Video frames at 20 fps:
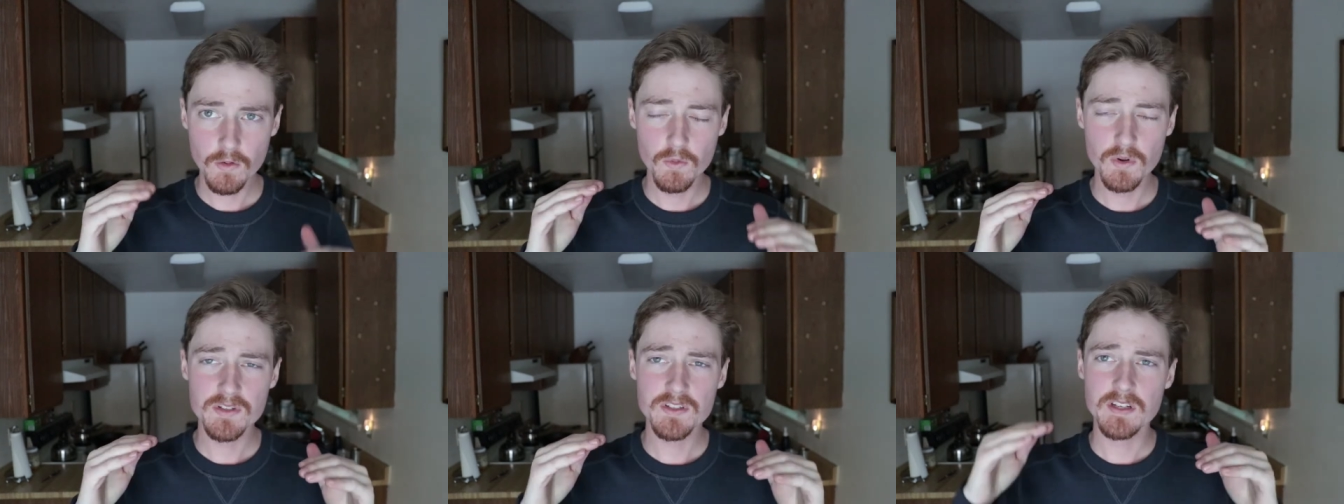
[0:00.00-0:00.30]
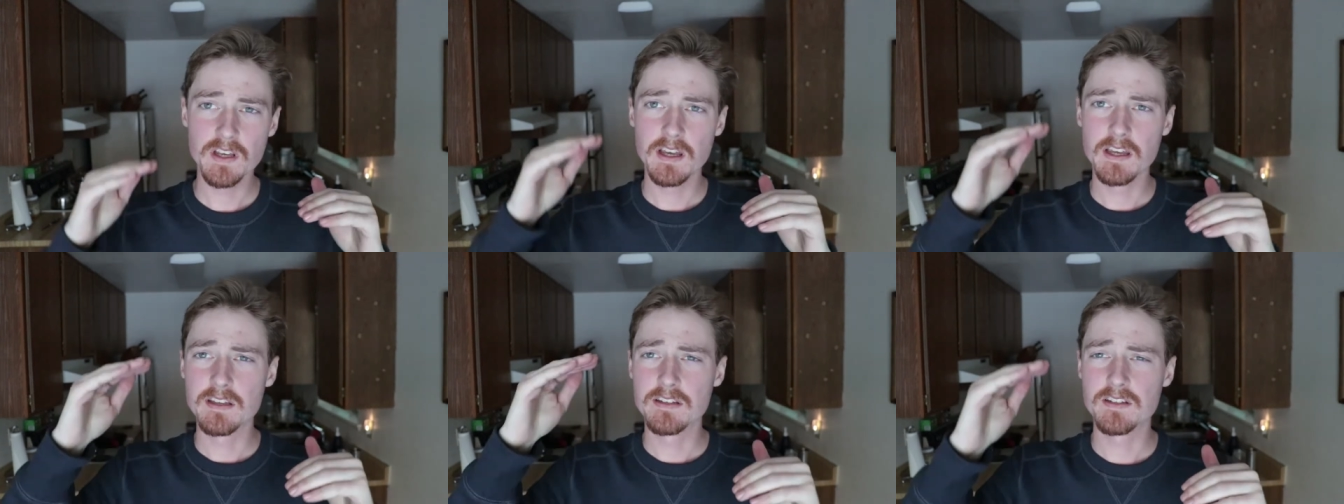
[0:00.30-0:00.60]
once
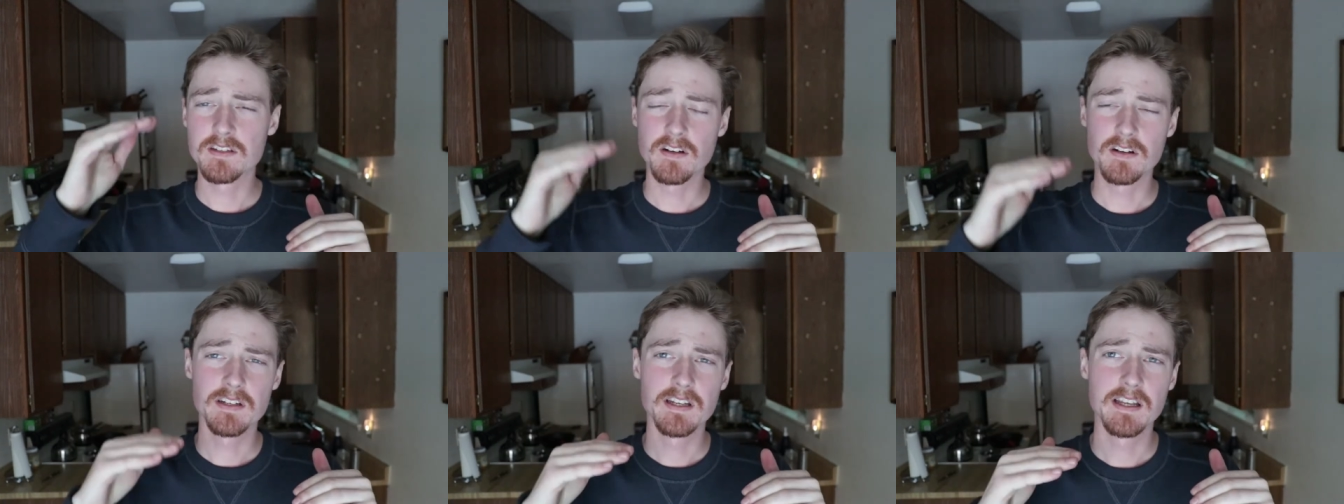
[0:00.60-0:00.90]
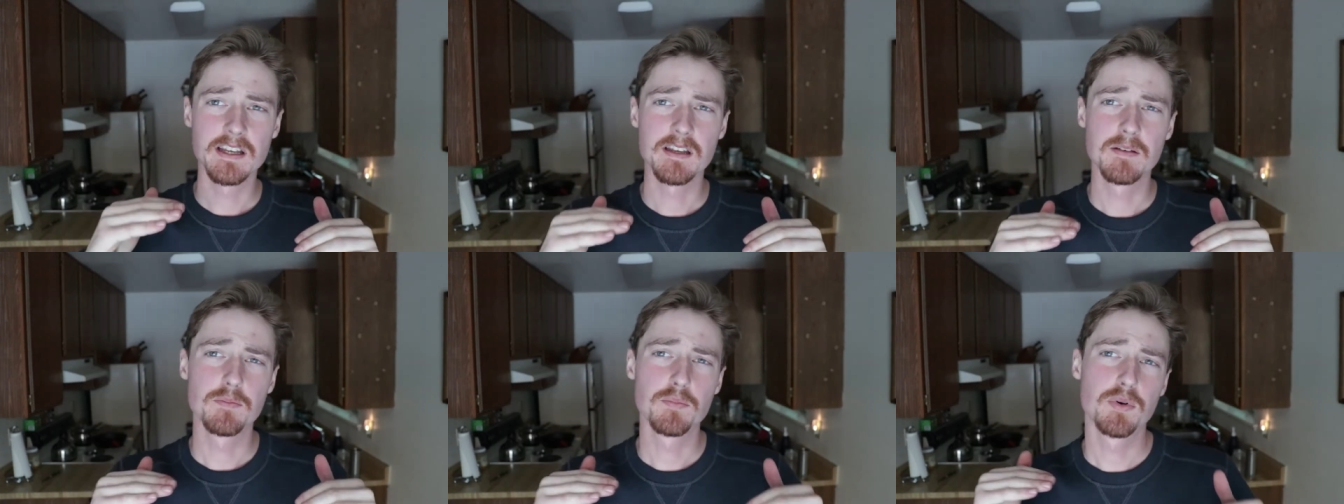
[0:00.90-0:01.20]
I start
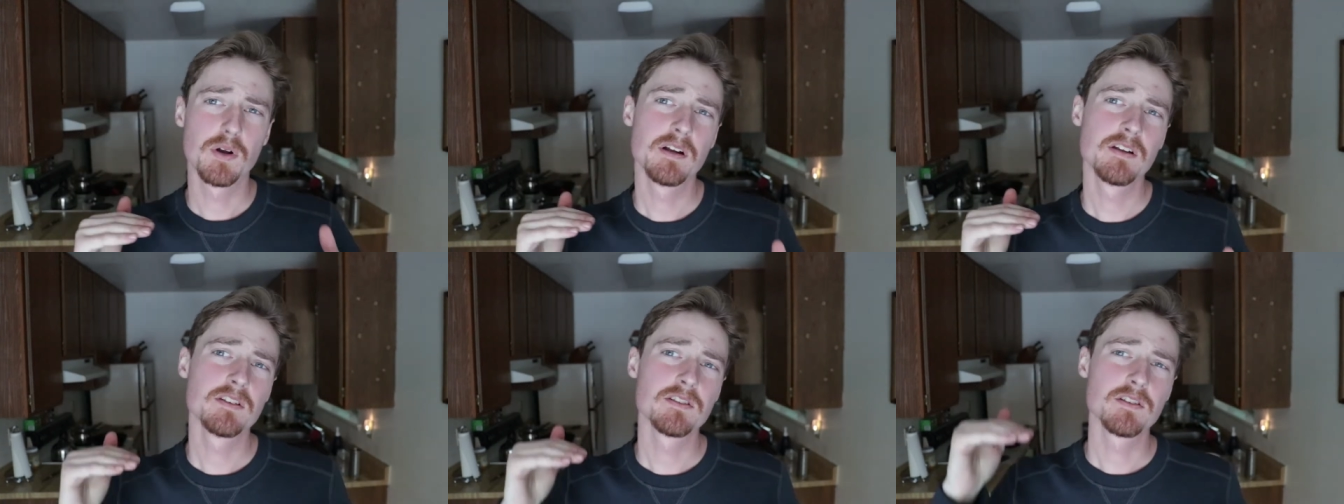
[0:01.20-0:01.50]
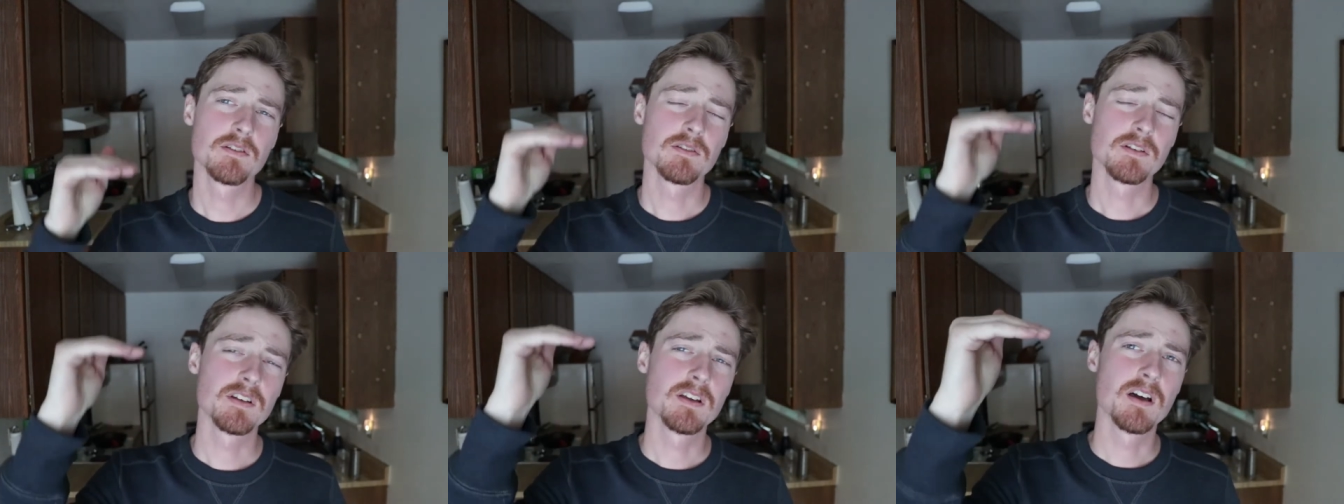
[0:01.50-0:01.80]
taking
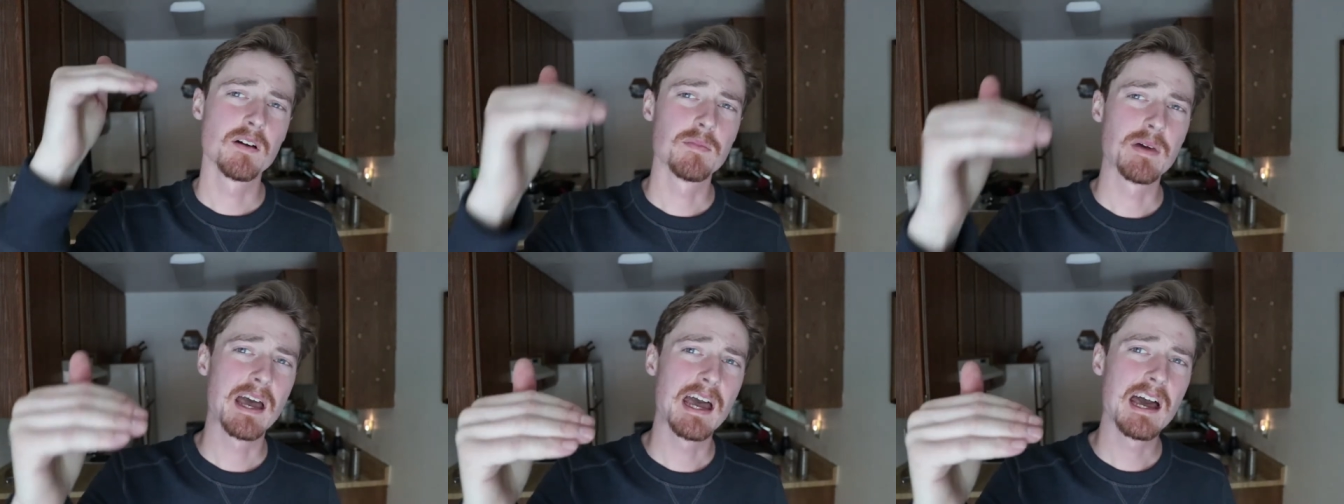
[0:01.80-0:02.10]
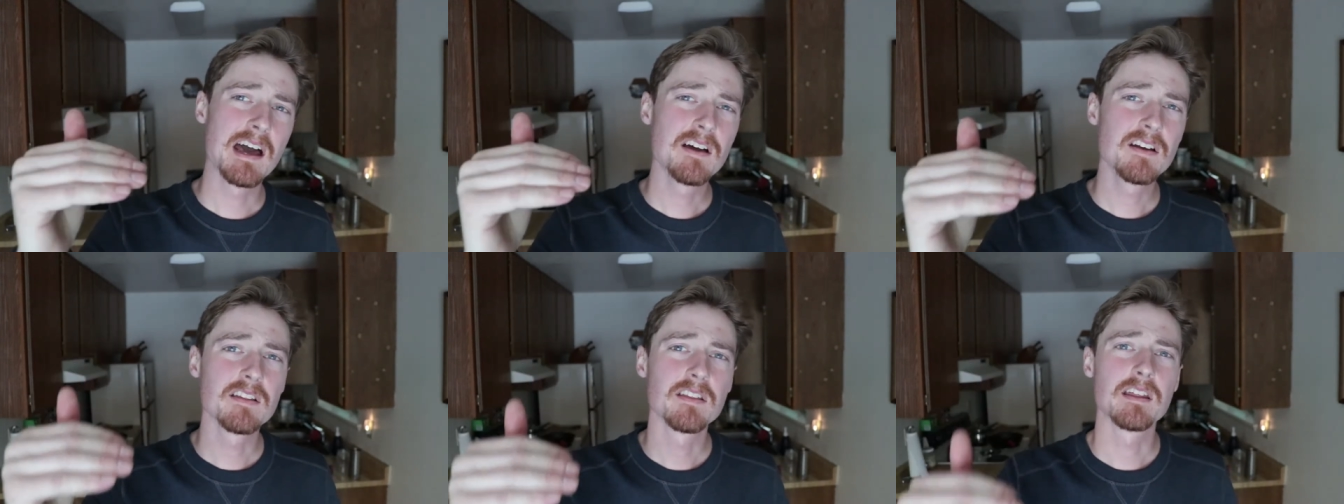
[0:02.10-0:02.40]
prednisone and come
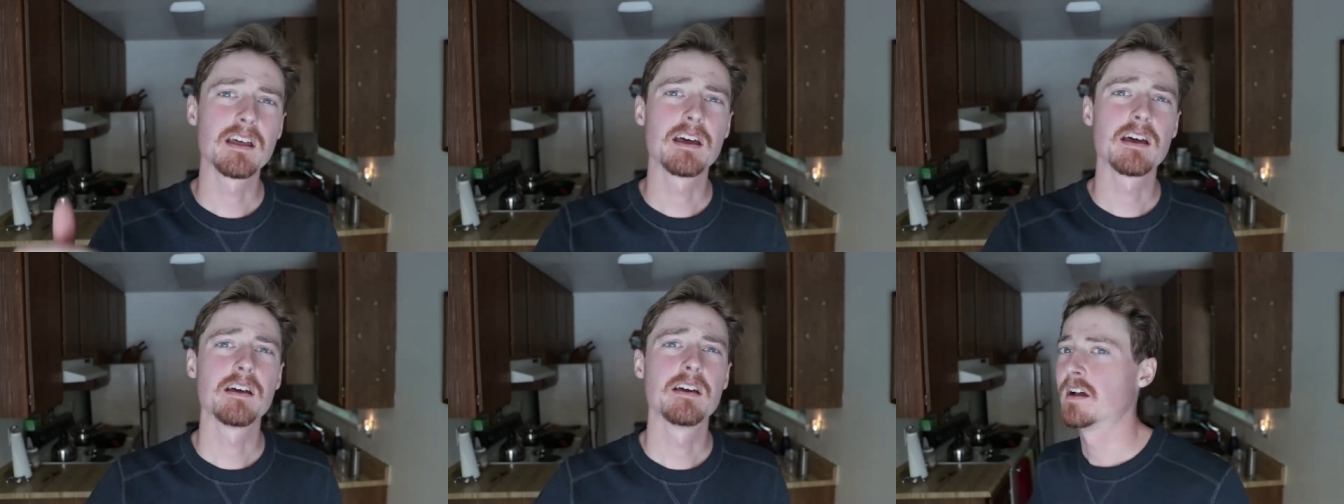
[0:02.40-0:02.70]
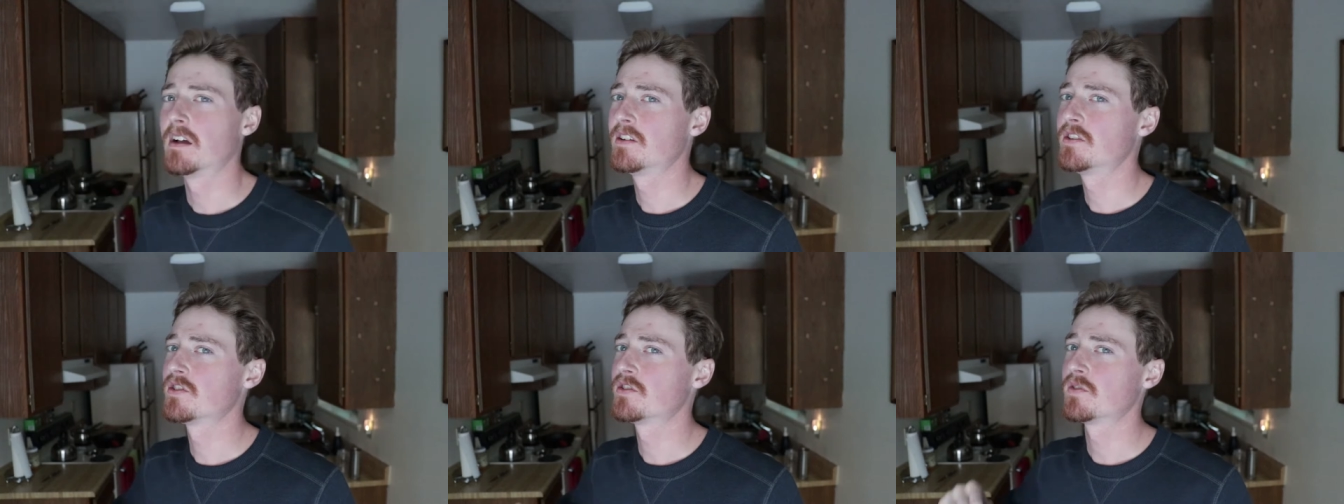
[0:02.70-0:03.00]
out of that,
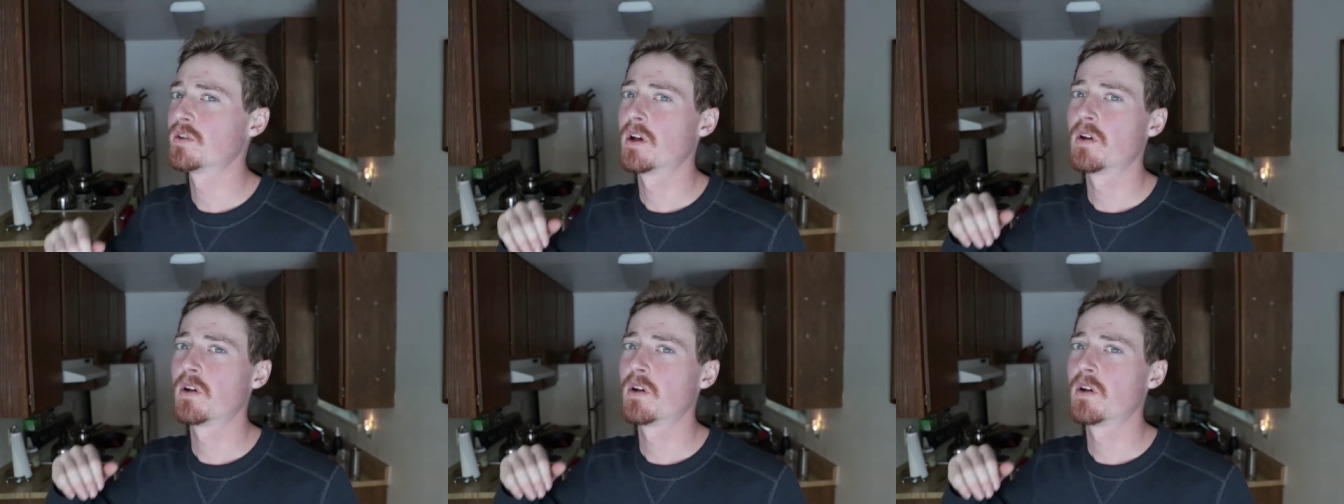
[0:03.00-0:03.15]
I just,